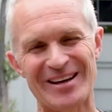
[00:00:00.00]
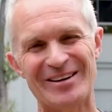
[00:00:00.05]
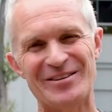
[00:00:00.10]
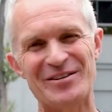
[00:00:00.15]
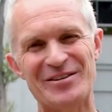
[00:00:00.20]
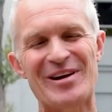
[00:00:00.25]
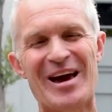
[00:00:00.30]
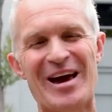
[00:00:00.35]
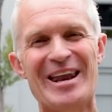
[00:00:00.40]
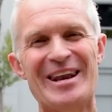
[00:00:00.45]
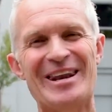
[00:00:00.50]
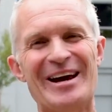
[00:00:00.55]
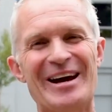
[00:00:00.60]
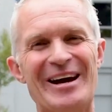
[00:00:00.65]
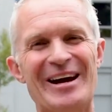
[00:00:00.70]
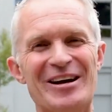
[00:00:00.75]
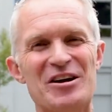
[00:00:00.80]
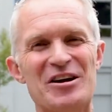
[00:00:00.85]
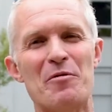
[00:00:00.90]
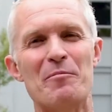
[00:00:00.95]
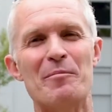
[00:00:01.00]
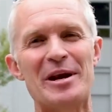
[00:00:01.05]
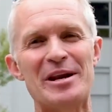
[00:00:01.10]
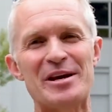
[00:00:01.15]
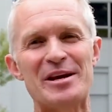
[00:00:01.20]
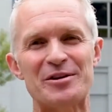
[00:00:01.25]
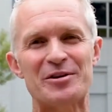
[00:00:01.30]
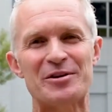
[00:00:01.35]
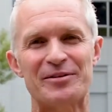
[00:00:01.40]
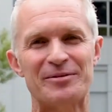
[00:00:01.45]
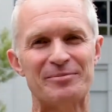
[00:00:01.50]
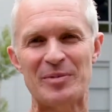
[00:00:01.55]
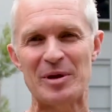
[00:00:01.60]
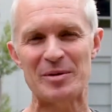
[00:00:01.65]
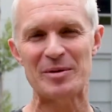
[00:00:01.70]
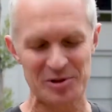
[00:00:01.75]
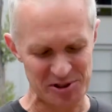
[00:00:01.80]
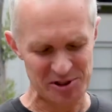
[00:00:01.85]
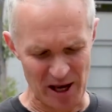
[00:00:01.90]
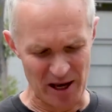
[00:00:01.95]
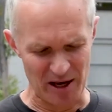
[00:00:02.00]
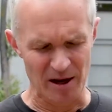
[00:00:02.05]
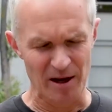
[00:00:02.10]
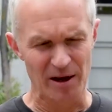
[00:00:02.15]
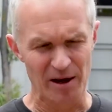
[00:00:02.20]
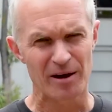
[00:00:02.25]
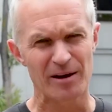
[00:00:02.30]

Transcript: We've had many people saying,